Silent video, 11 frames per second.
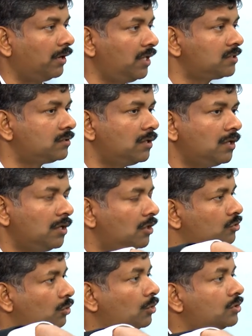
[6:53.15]
Reddy's,
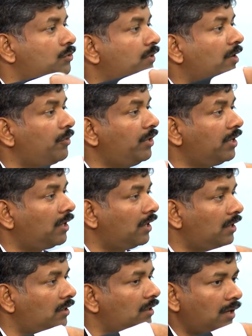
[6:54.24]
so as to communicate